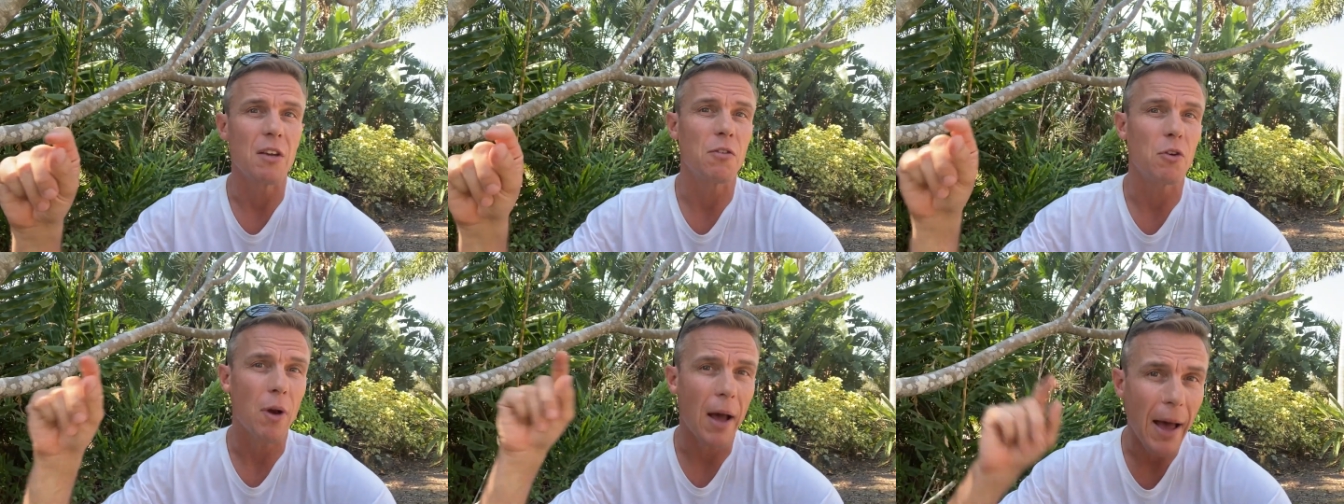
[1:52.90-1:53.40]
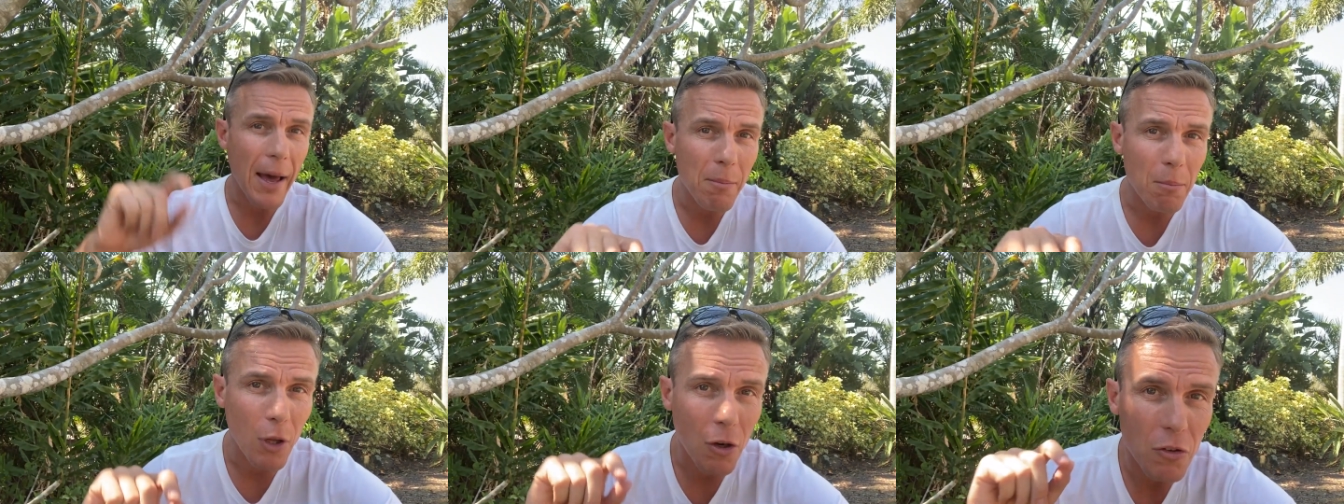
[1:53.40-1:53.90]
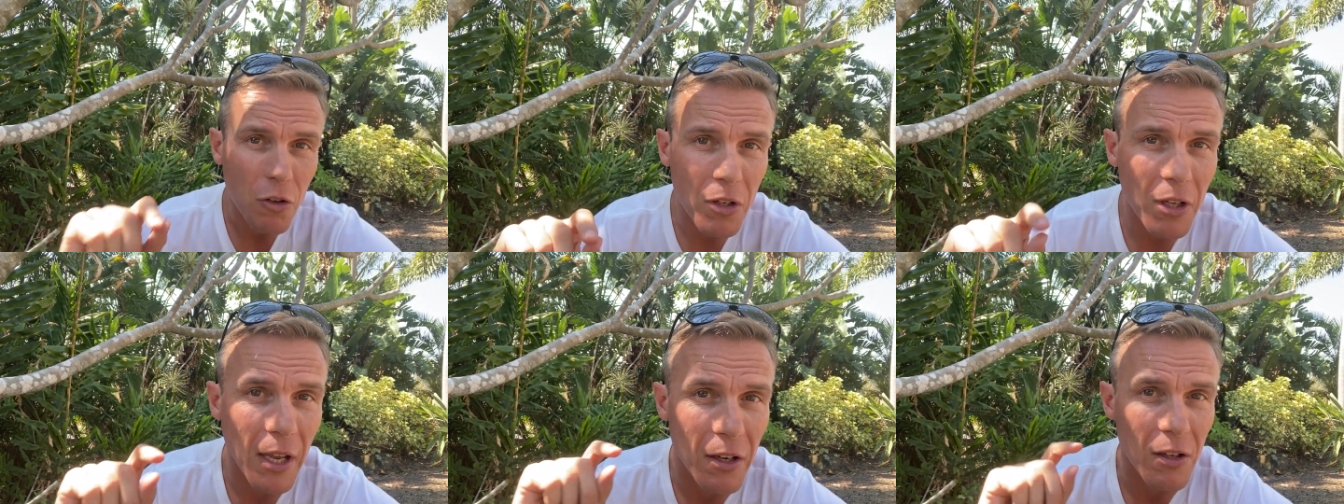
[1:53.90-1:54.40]
If you unblocked
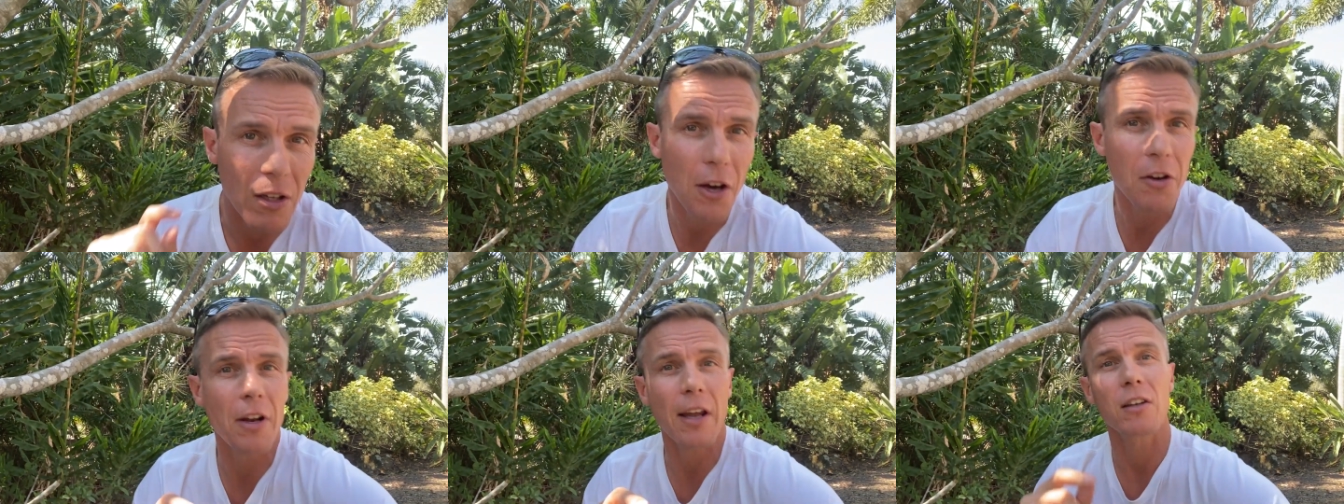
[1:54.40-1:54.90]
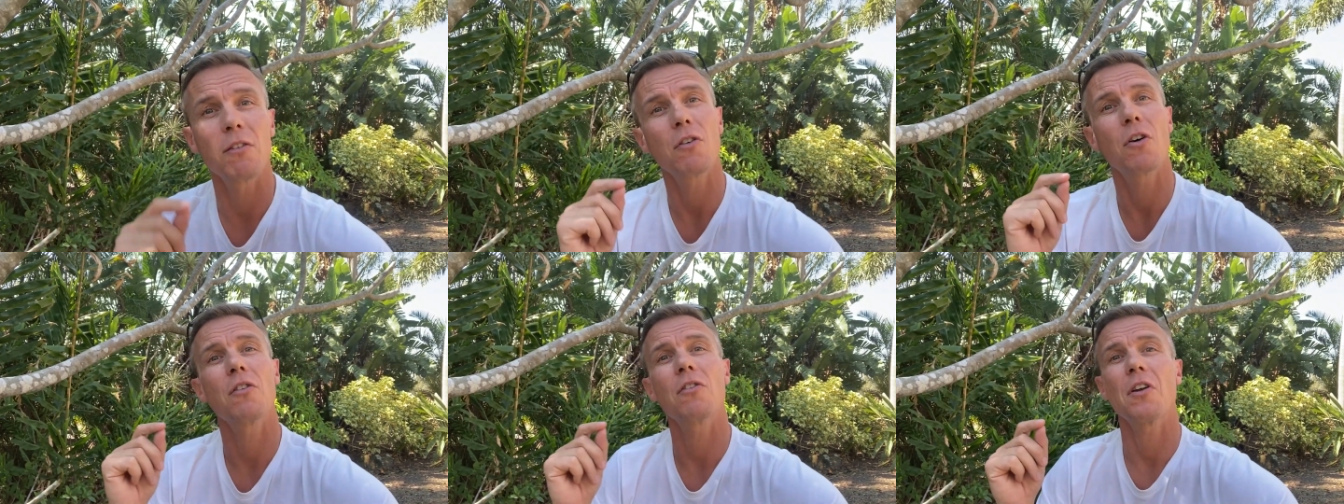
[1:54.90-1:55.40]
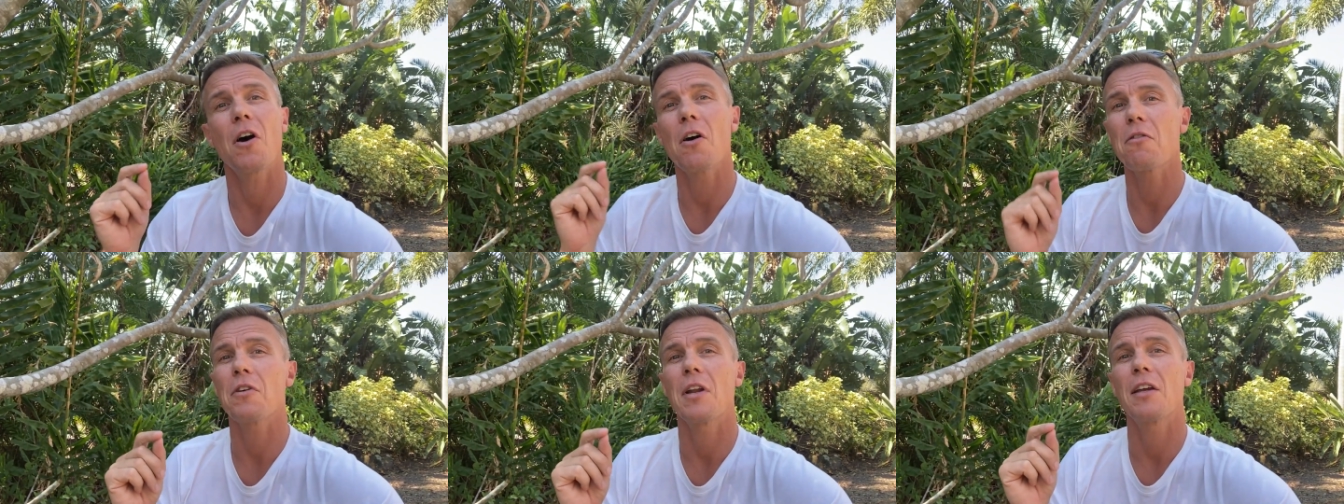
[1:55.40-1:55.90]
it and you loaded active content
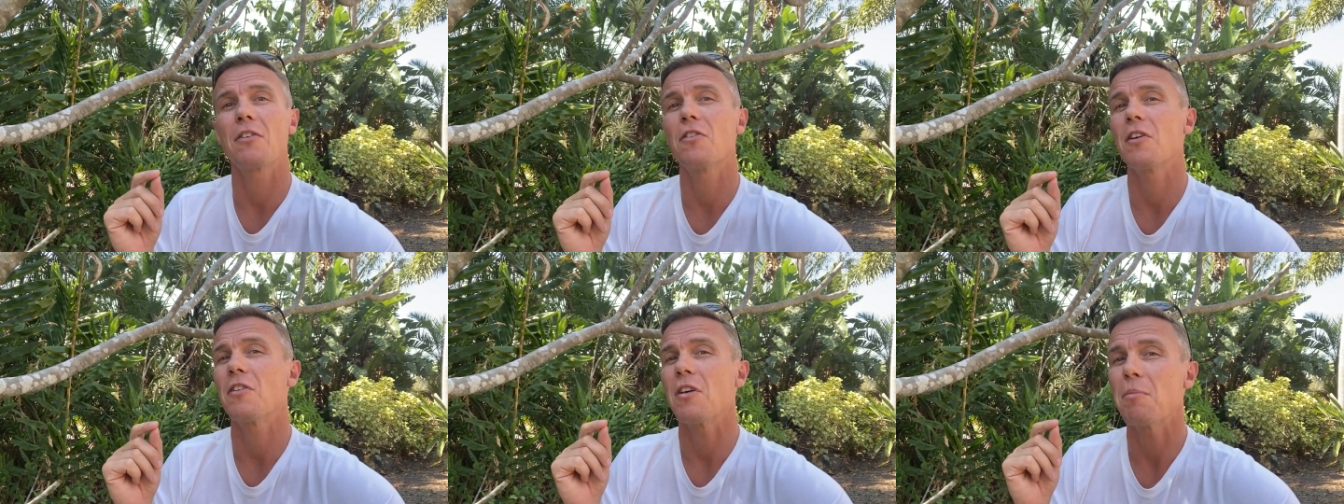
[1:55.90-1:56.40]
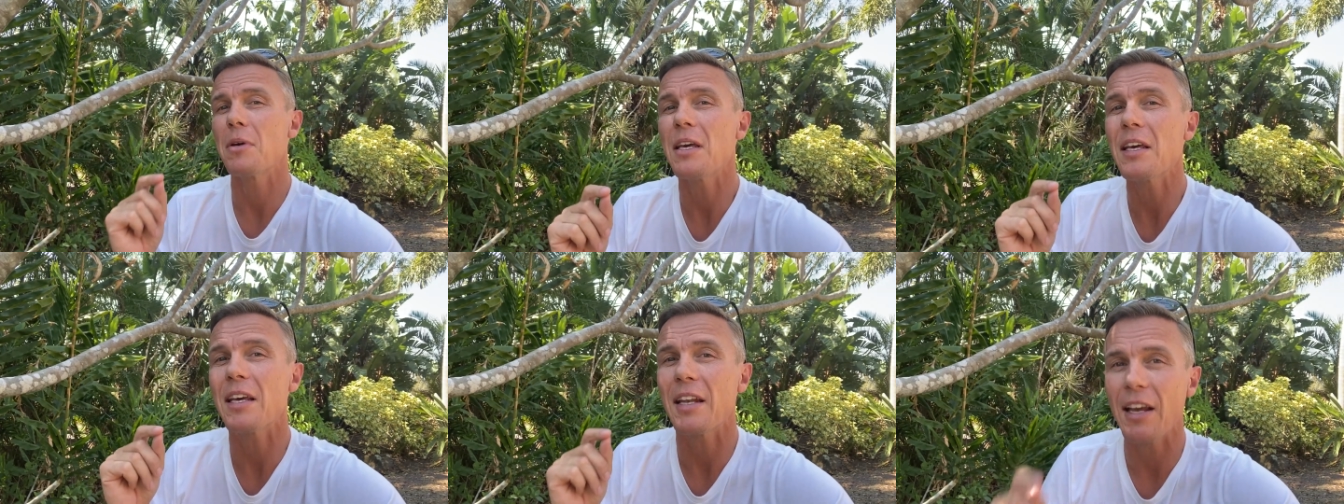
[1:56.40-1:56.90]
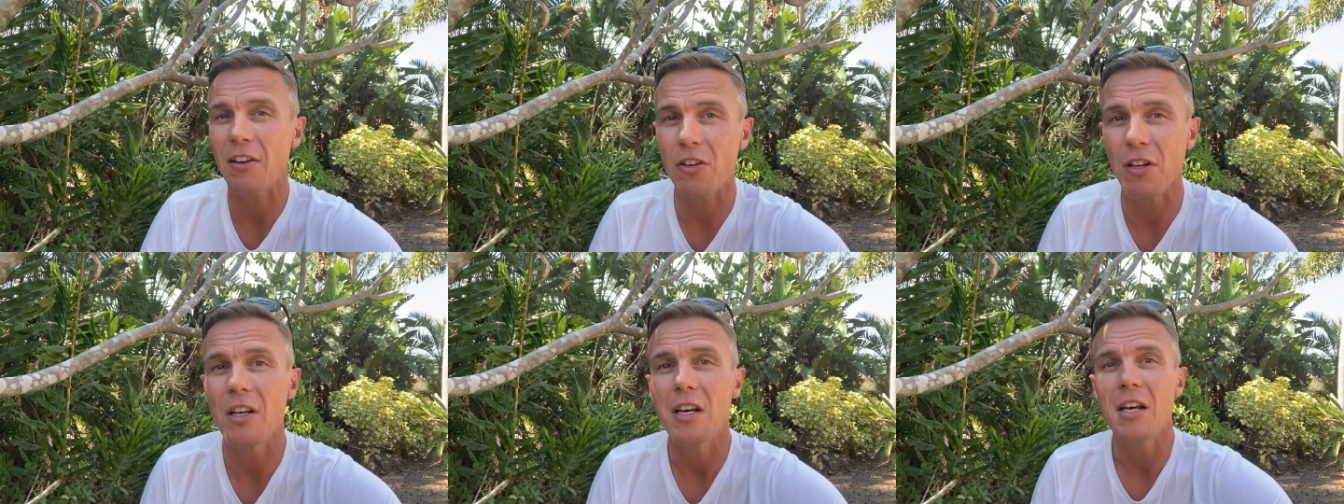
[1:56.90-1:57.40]
over an HTTP
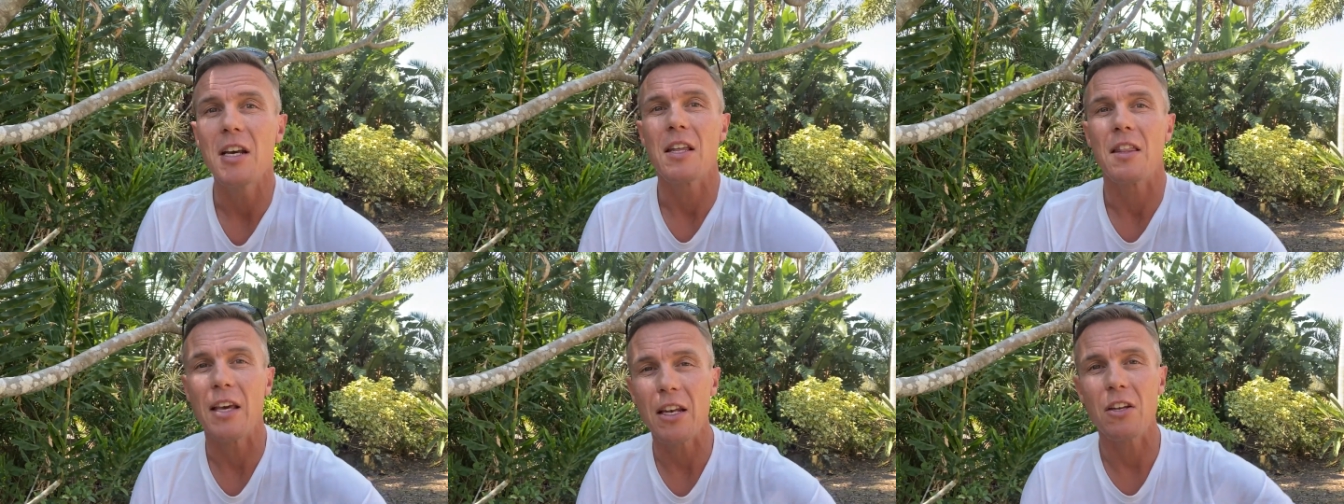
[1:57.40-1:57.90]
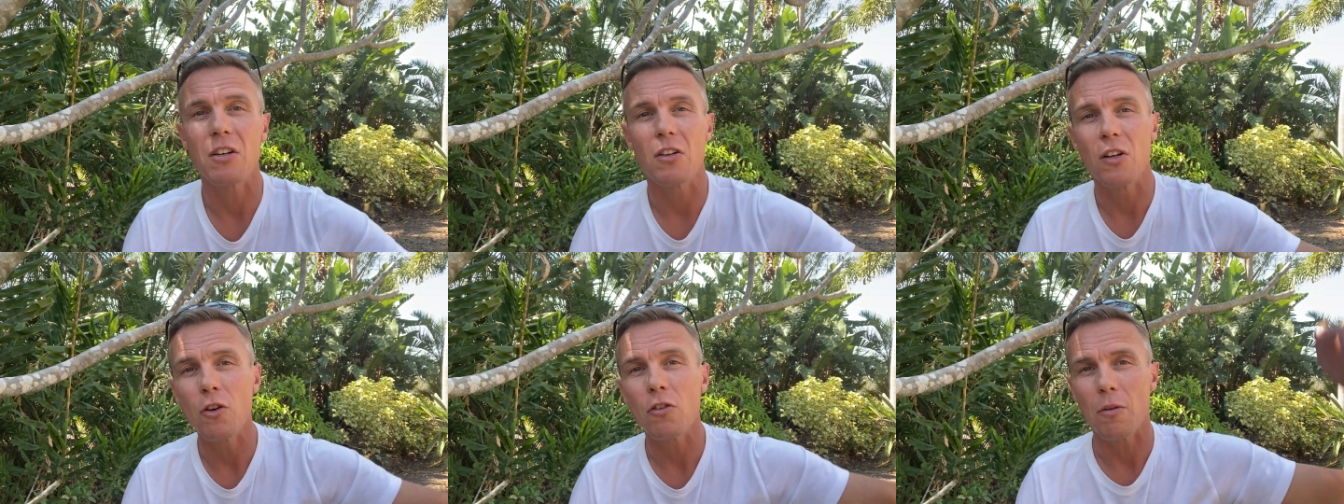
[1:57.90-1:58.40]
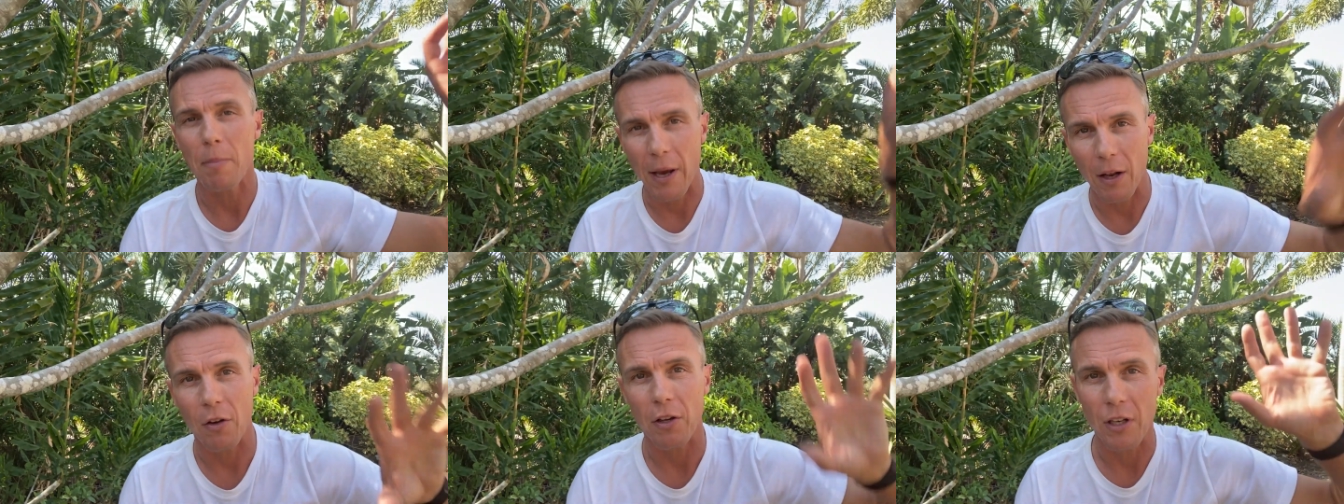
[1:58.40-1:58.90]
connection, then you'd lose your
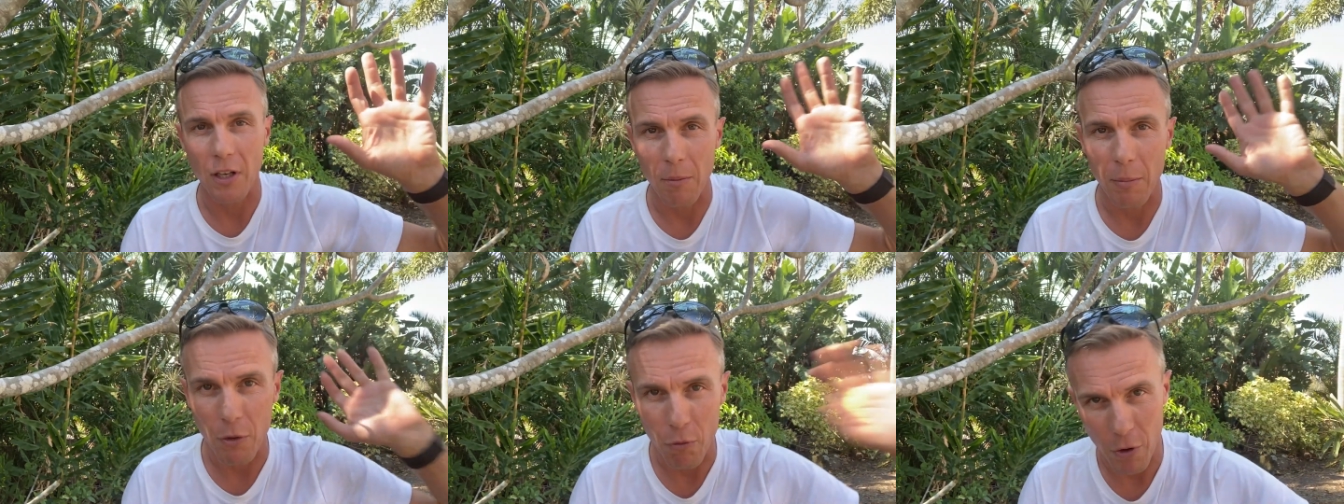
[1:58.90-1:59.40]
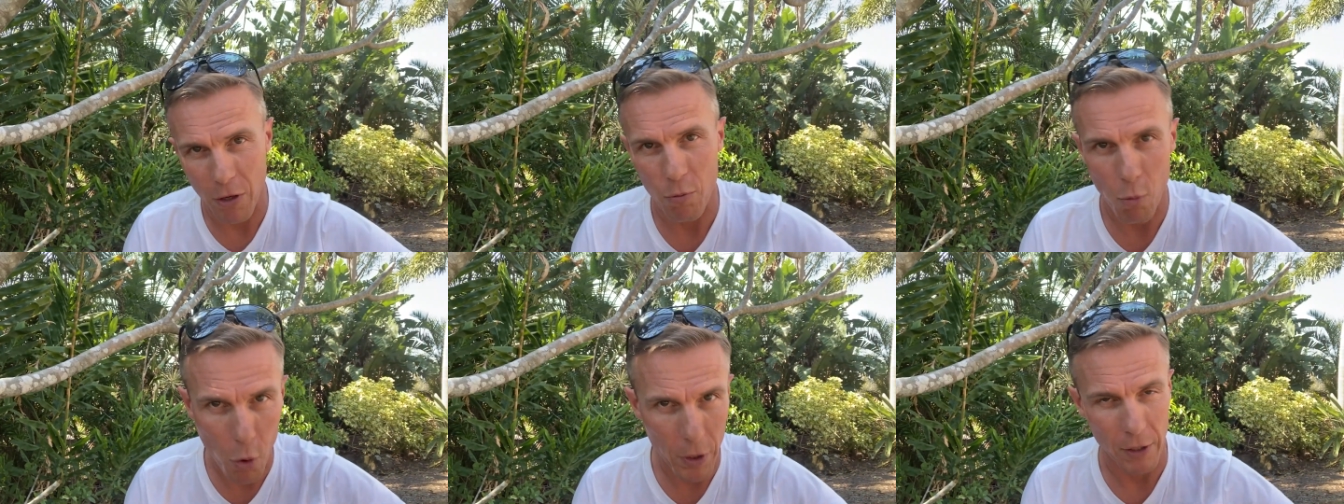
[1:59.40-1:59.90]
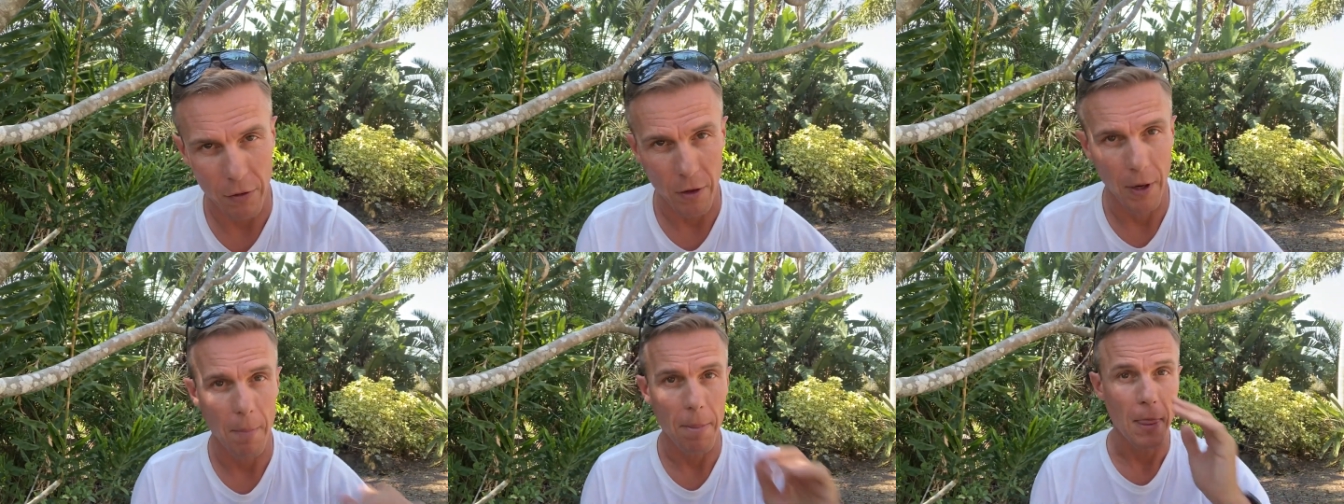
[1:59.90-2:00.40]
padlock and you get a big red warning
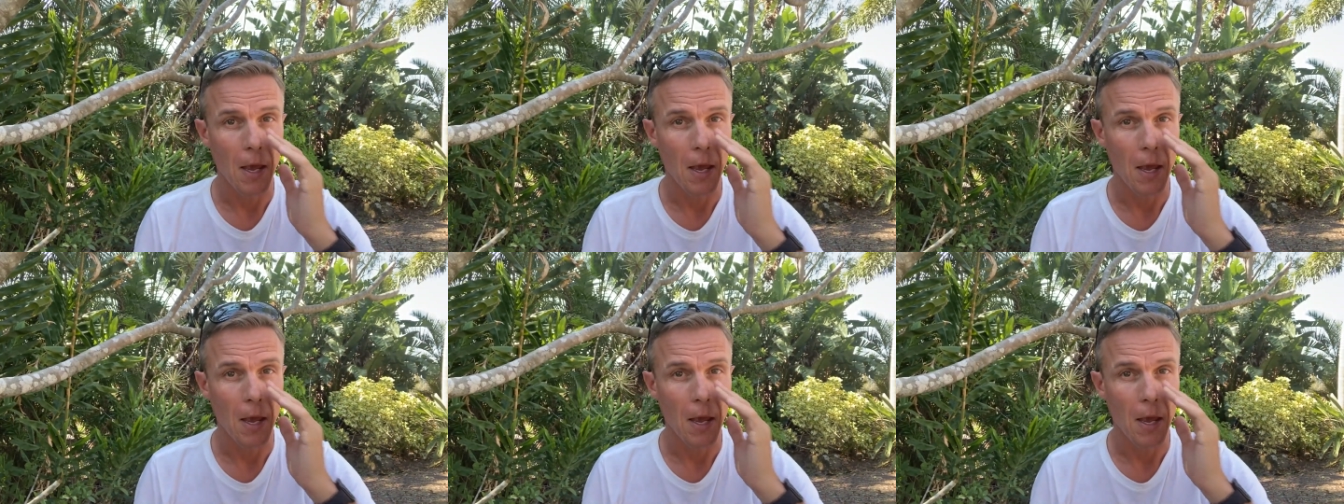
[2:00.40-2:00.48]
sign.